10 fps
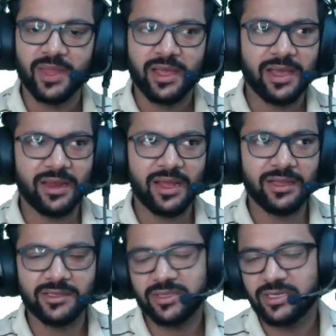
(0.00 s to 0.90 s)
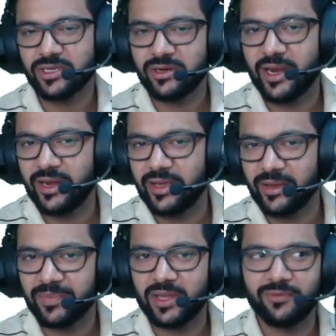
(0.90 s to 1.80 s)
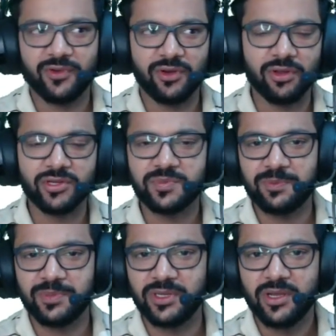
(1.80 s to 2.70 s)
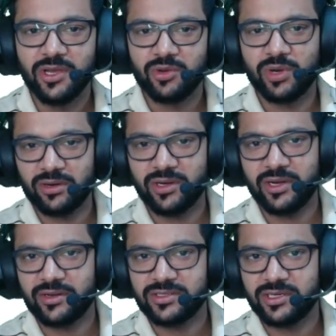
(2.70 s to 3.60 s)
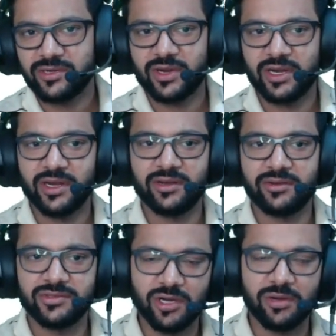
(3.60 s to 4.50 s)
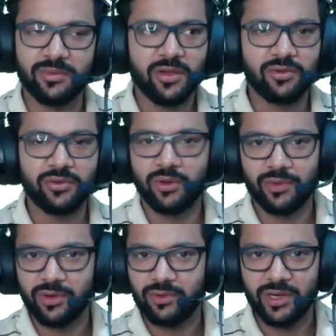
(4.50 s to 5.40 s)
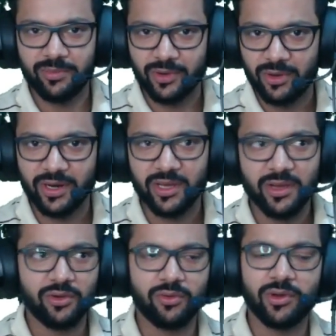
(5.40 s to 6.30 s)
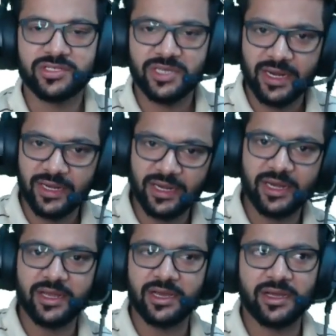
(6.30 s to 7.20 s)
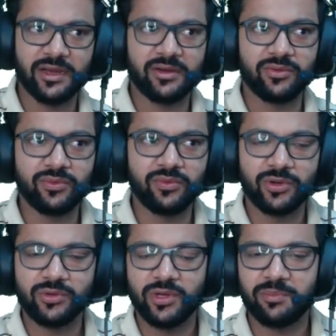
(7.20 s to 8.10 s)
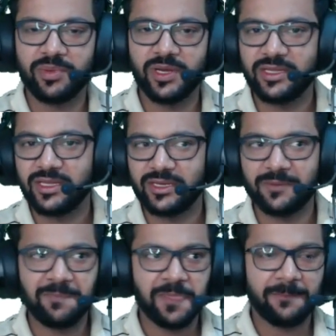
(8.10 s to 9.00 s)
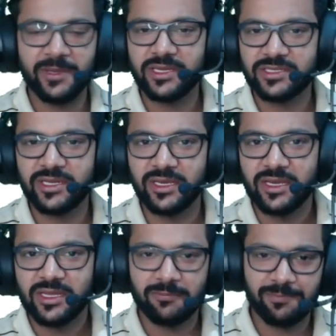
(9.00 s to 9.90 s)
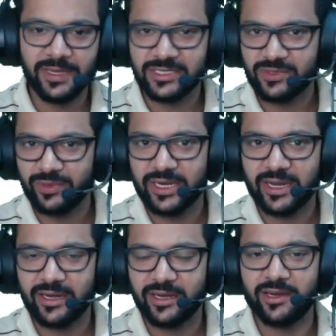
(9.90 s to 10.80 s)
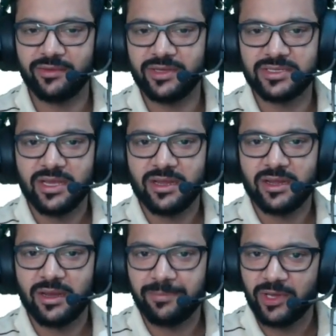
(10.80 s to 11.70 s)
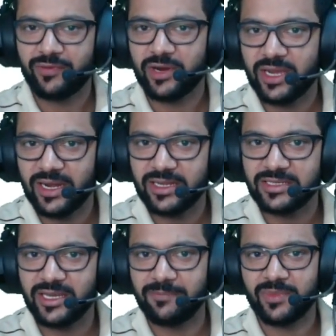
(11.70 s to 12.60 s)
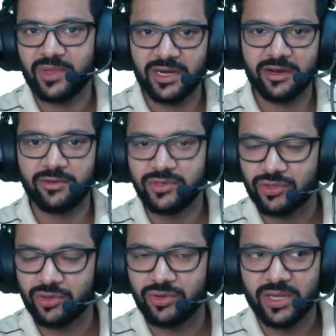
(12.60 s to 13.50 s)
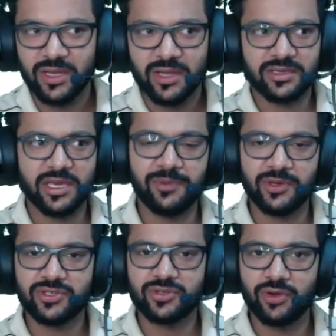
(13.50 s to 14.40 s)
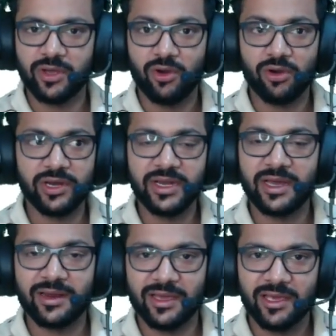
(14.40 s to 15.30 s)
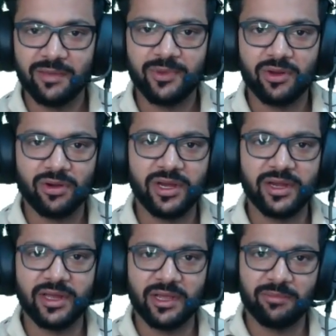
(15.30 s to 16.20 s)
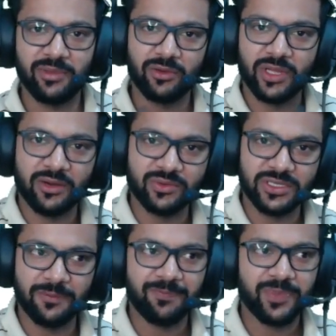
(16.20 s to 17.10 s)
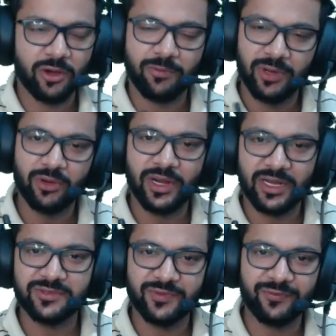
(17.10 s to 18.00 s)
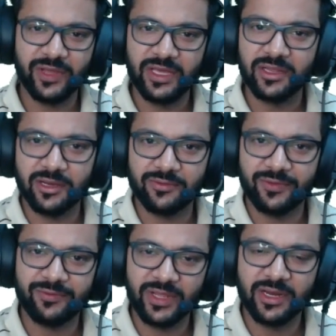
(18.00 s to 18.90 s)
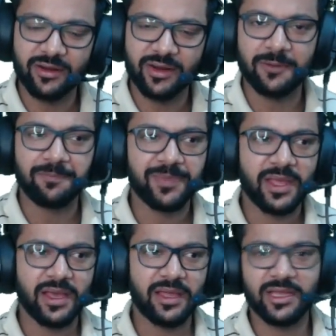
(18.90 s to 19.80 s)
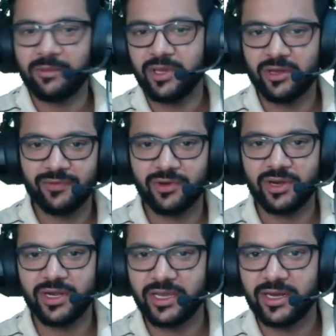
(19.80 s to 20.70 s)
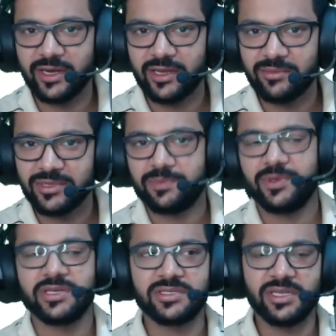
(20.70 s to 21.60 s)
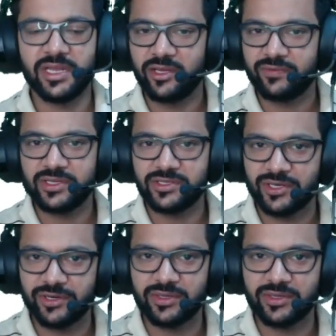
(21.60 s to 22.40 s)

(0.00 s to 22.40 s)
And I think so that's a good idea for all those people who are not interested for getting into job, who don't want to go abroad, who want to stay in India and who want to complete their PhD. The best way that I can tell you is appear for IIT JAM, get a good score, keep your score all India rank, keep your all India rank below 1000 or below at least 1500, and then appear for integrated MSc PhD in any of the institute.